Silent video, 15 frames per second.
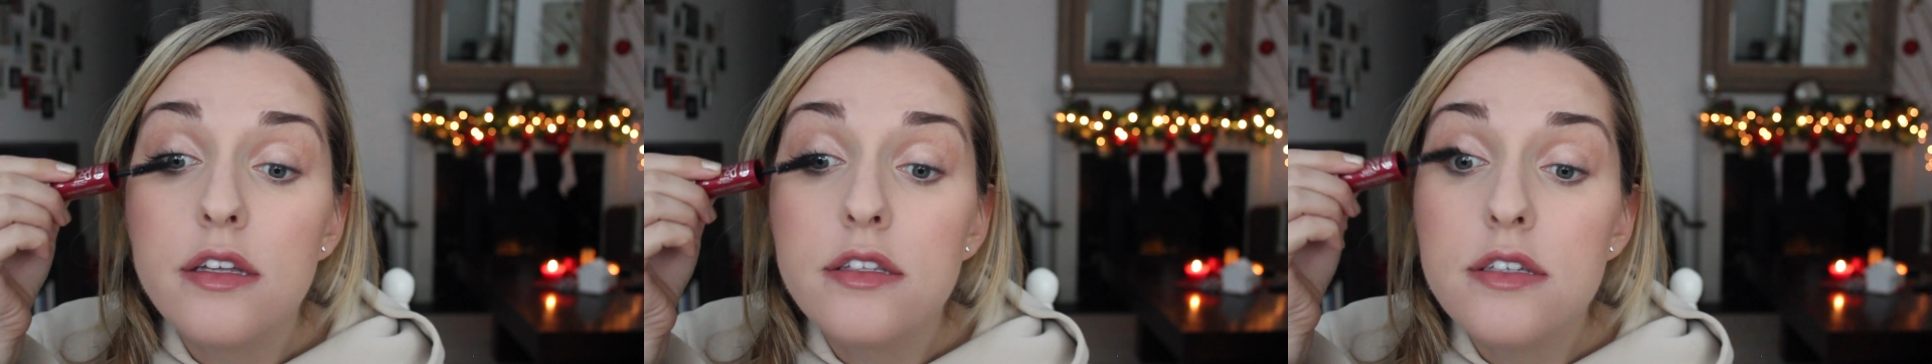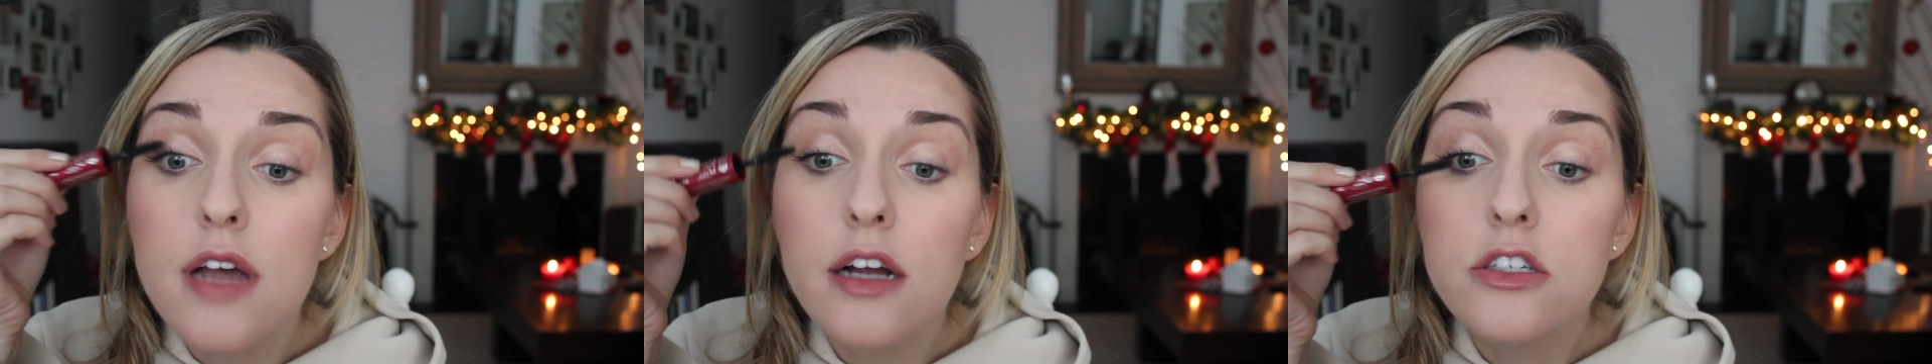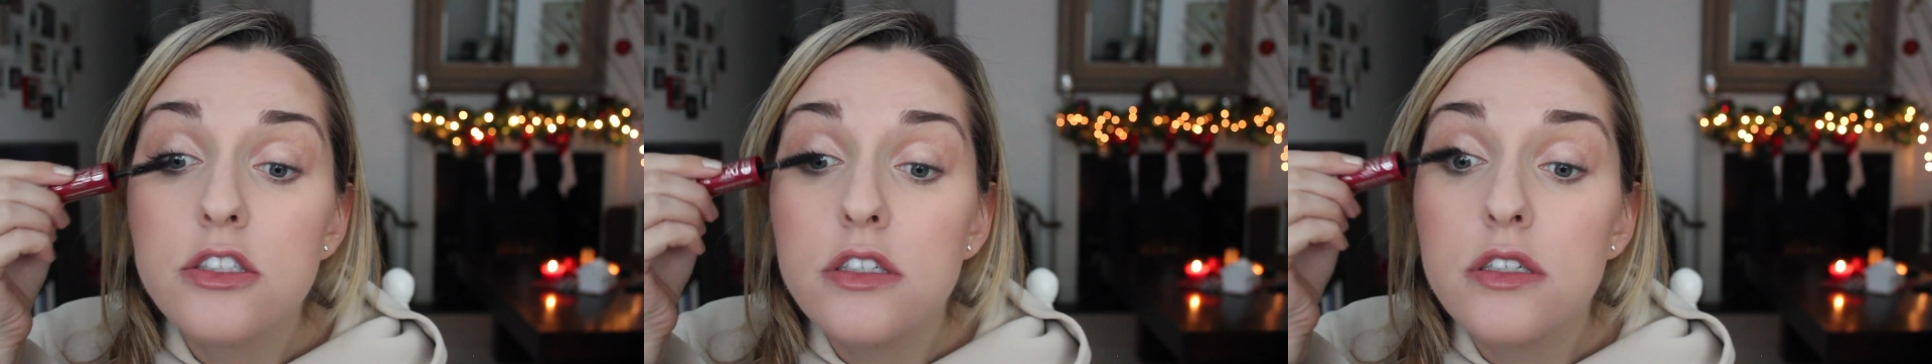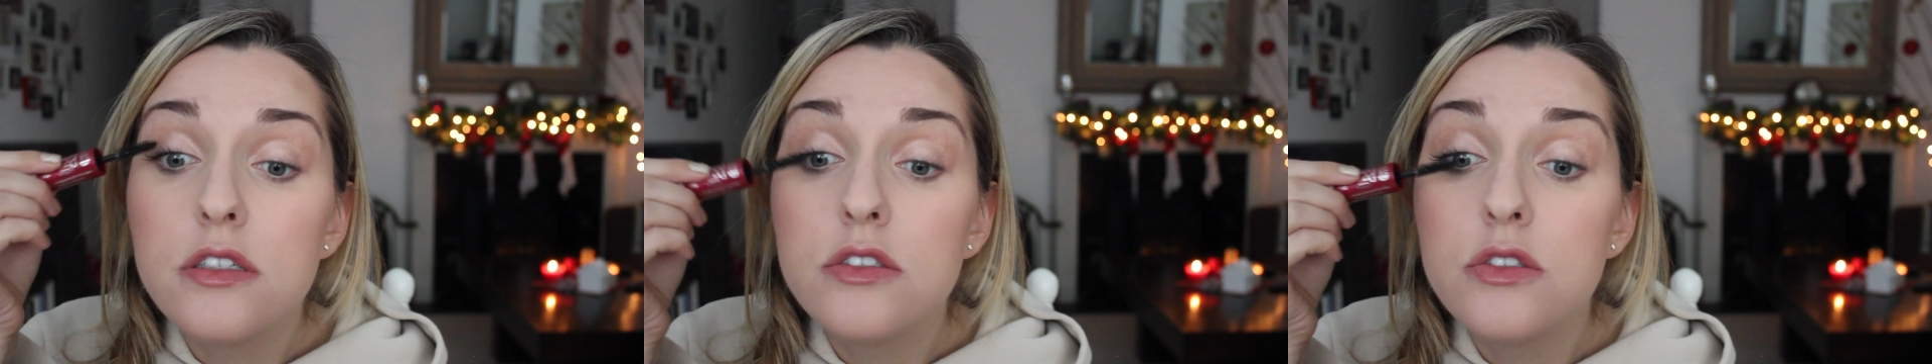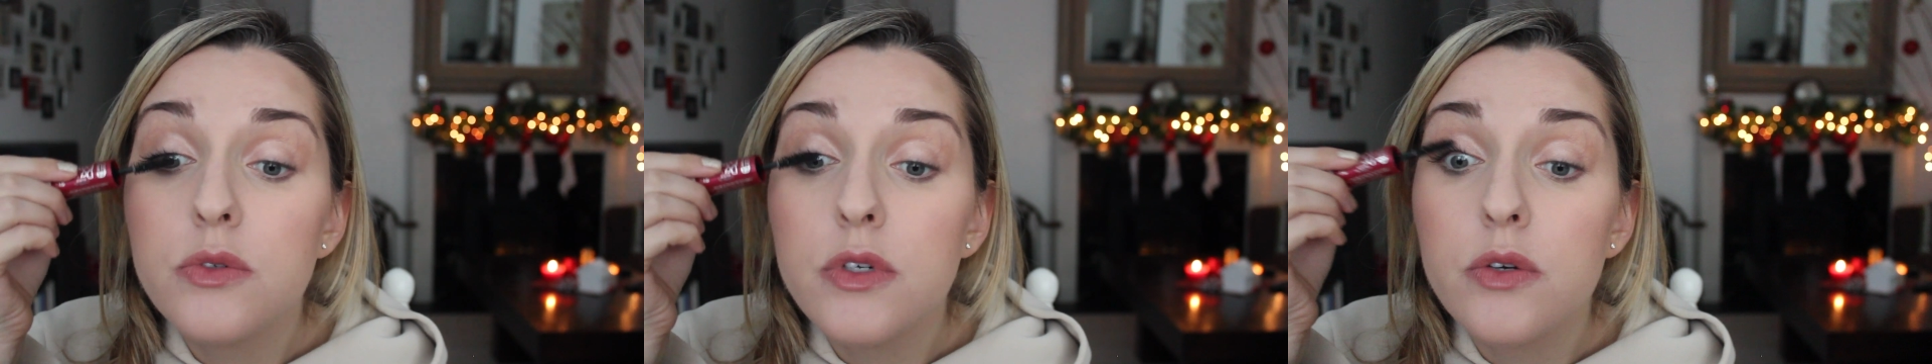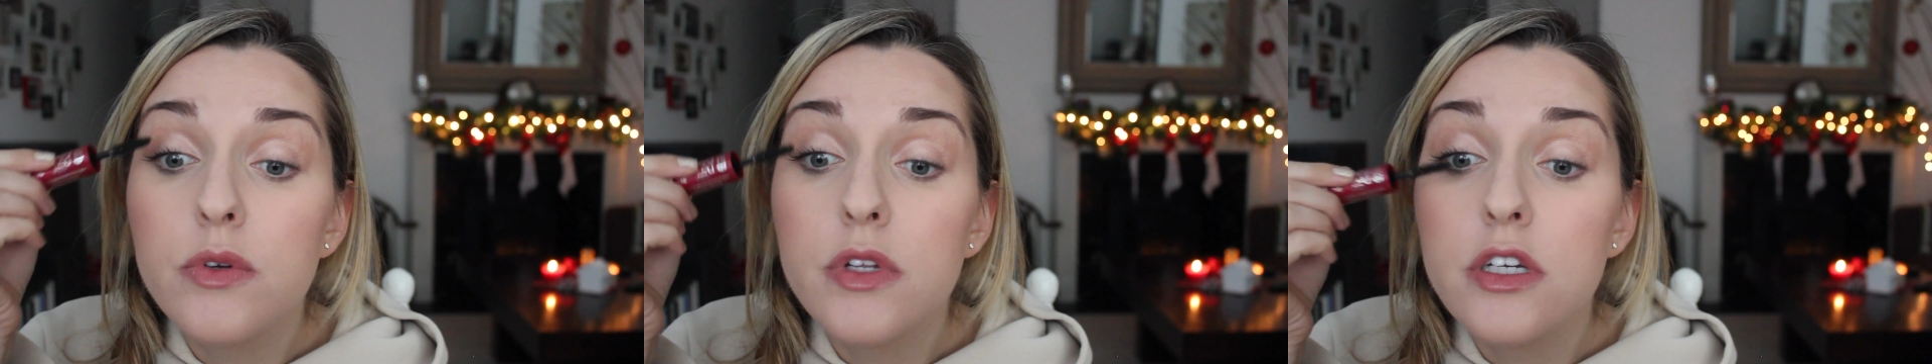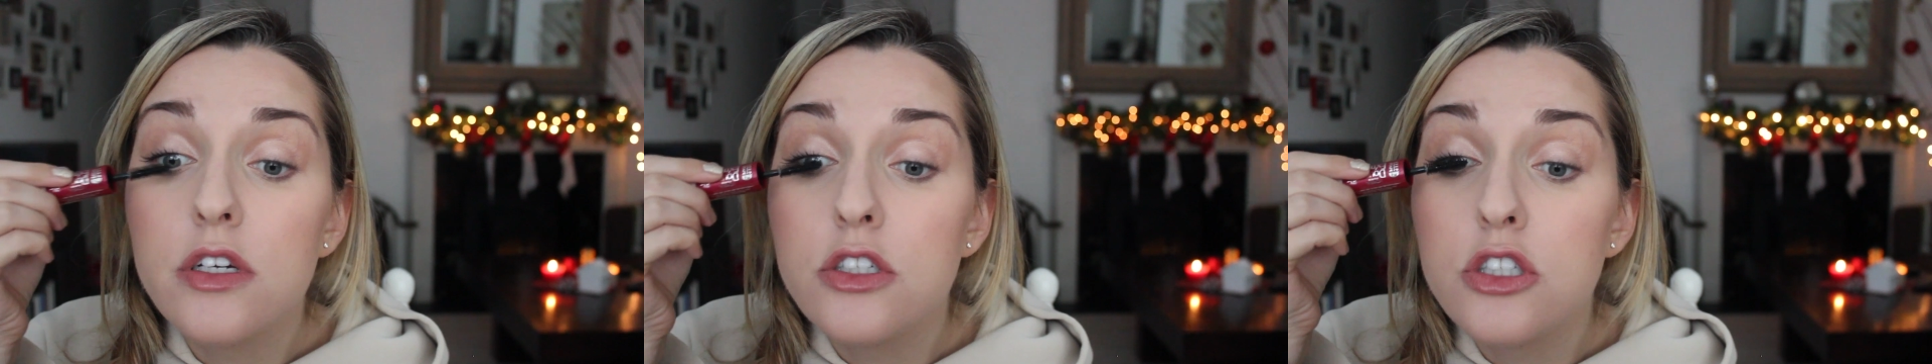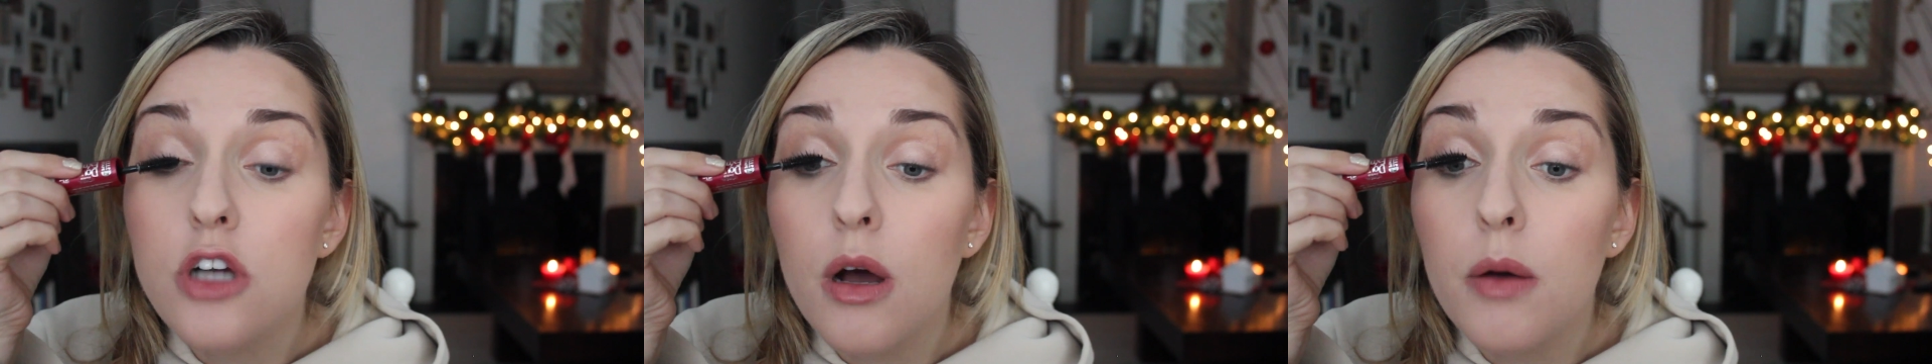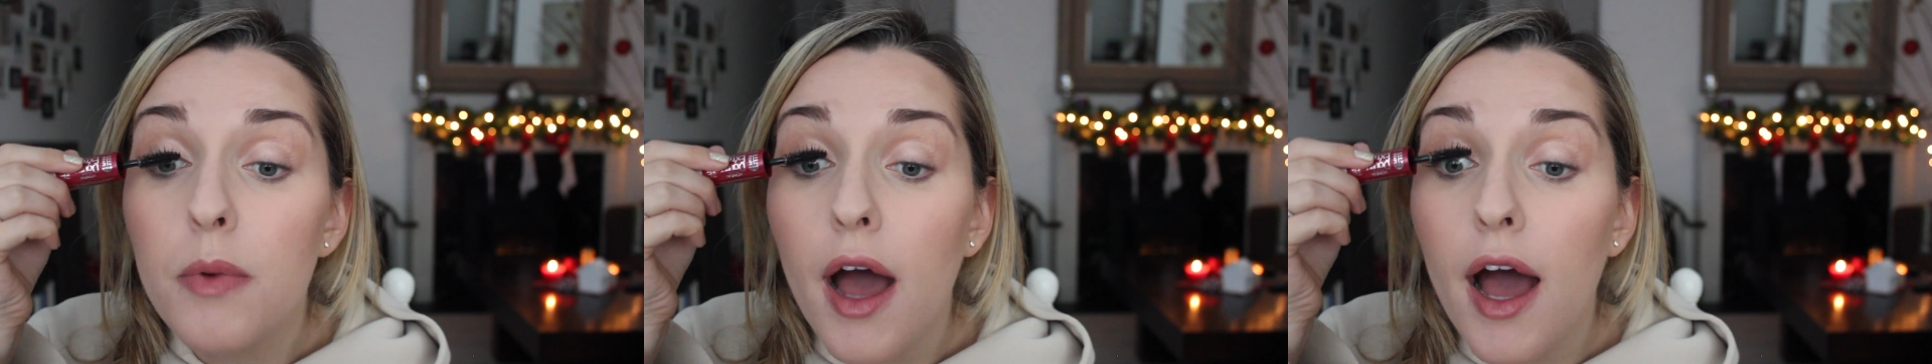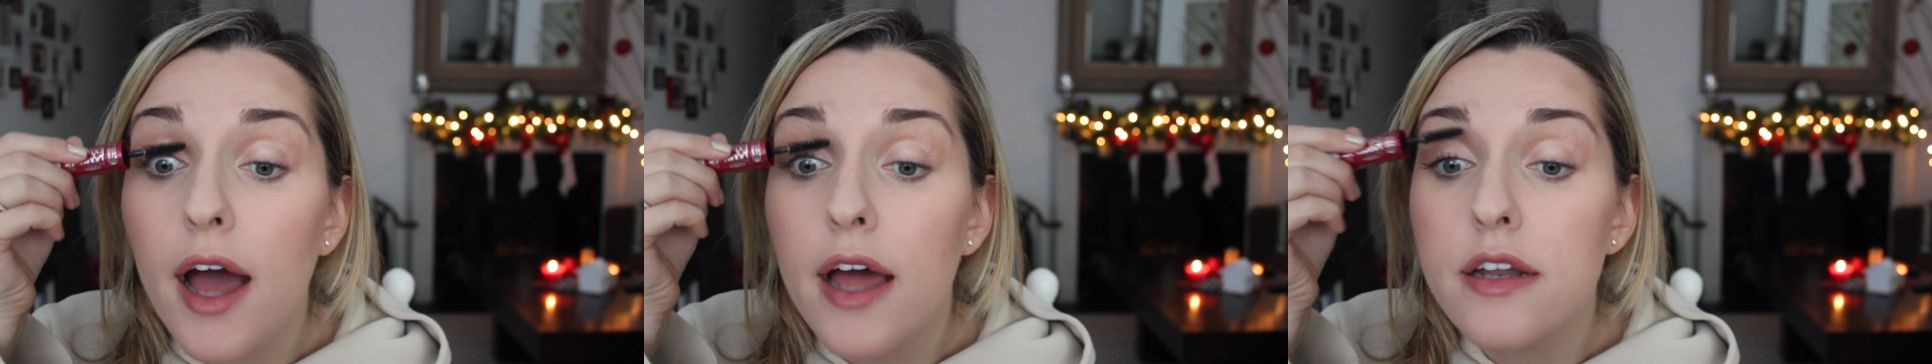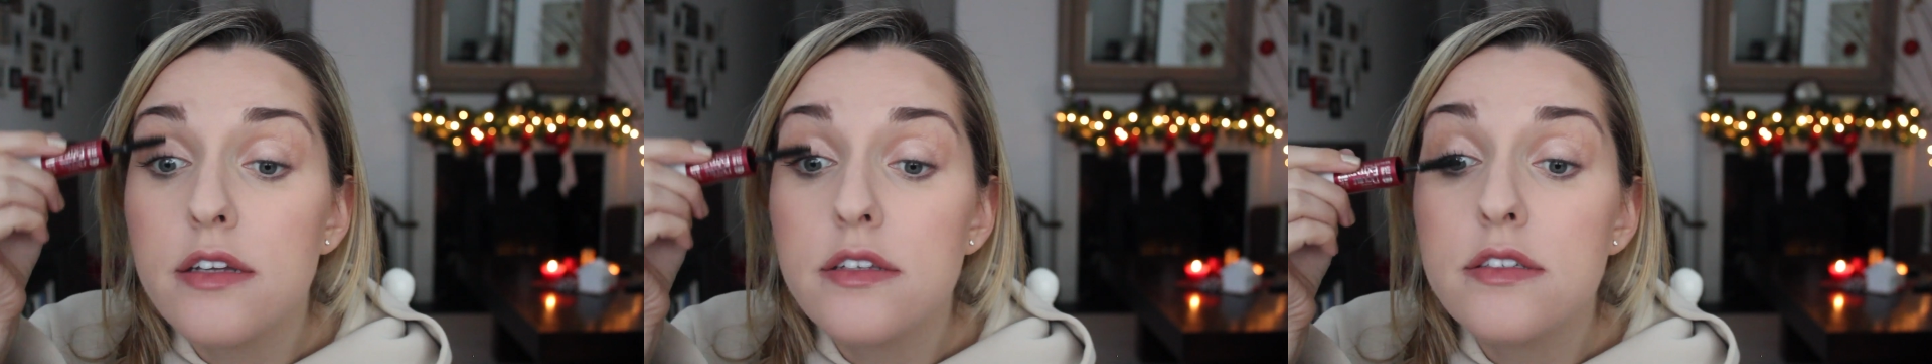It's actually doing a really good job at